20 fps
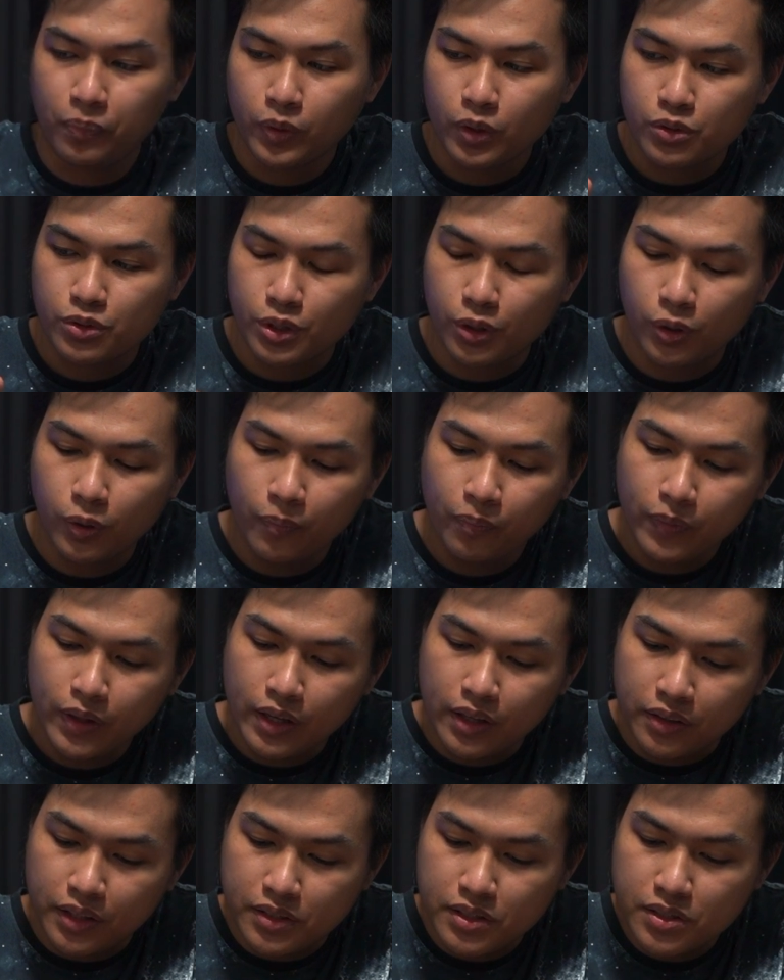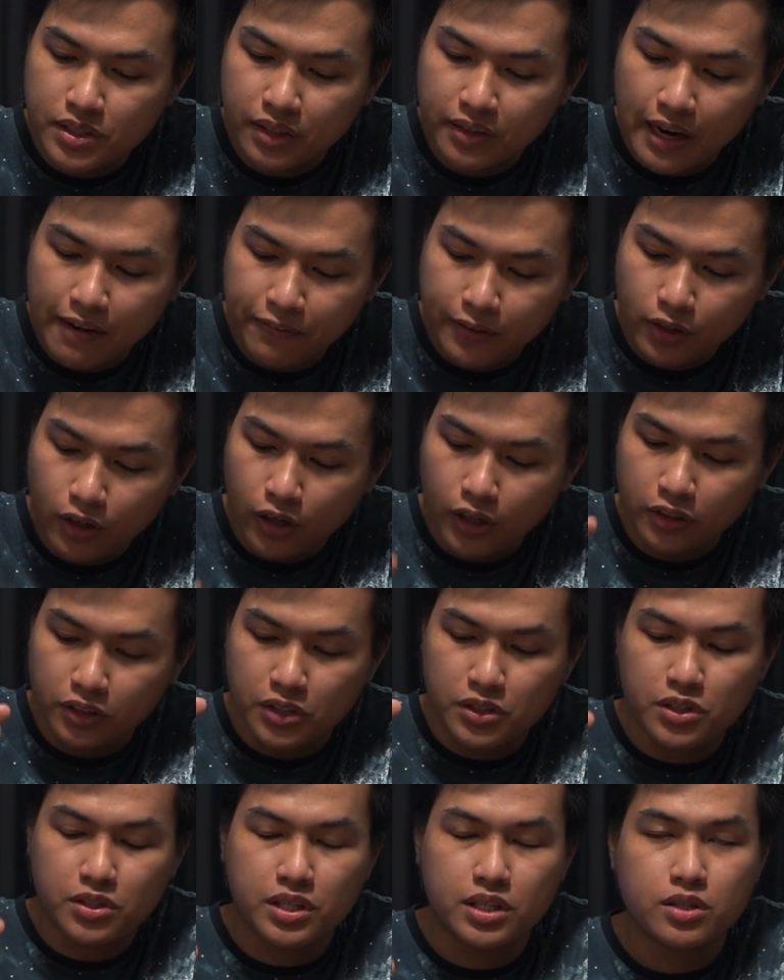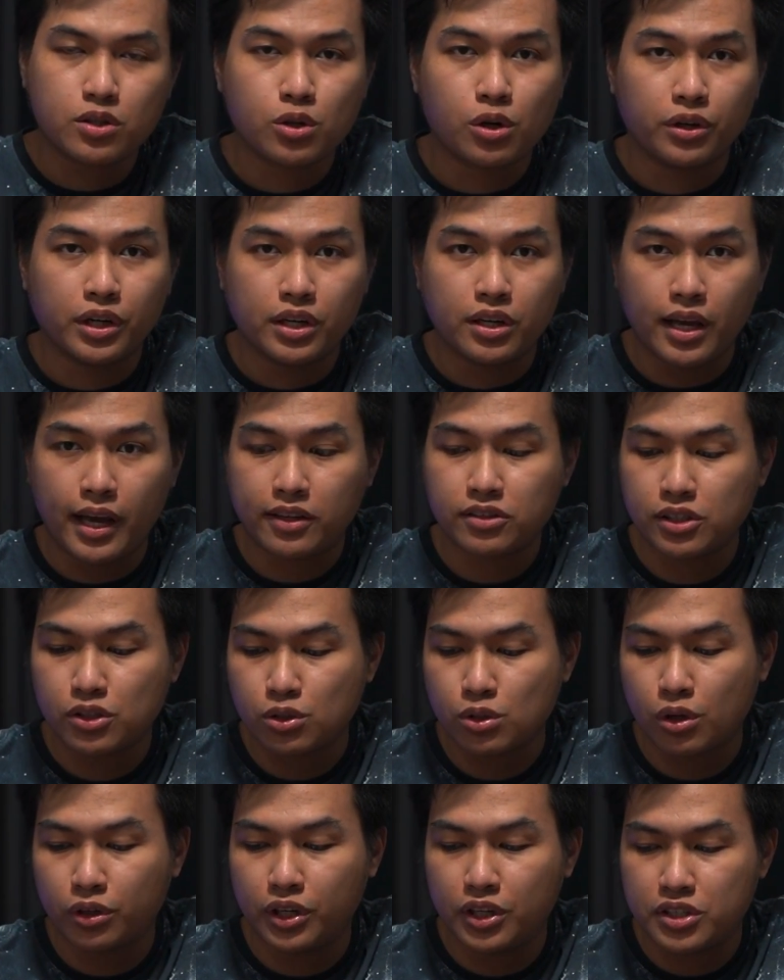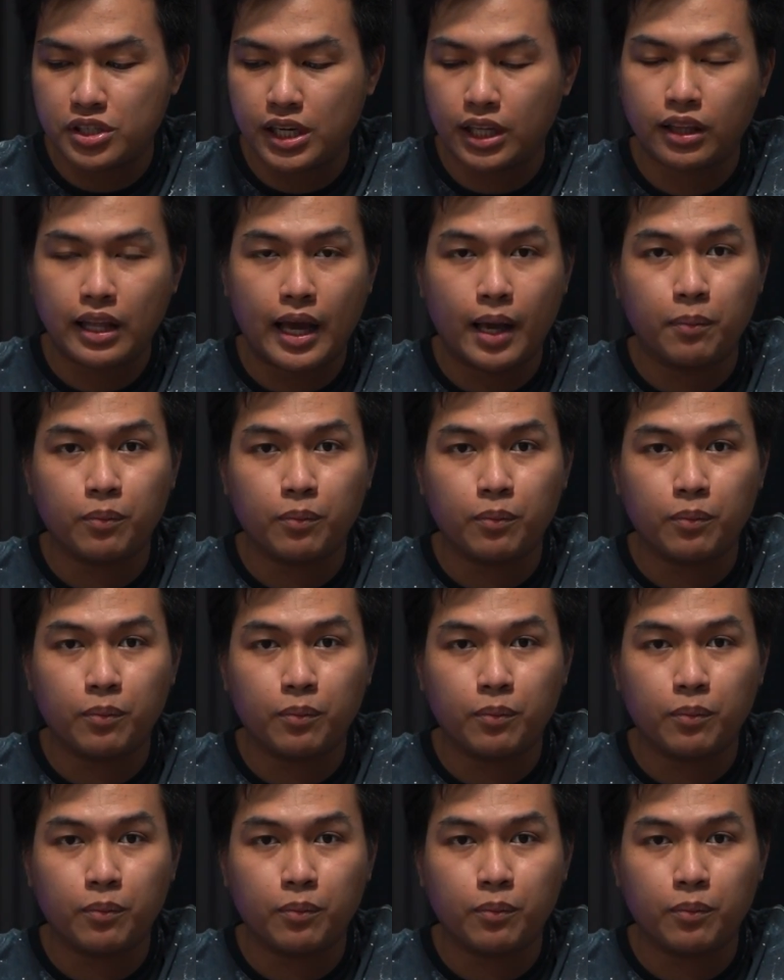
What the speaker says: So this is the graphic card, this is the storage, extra storage that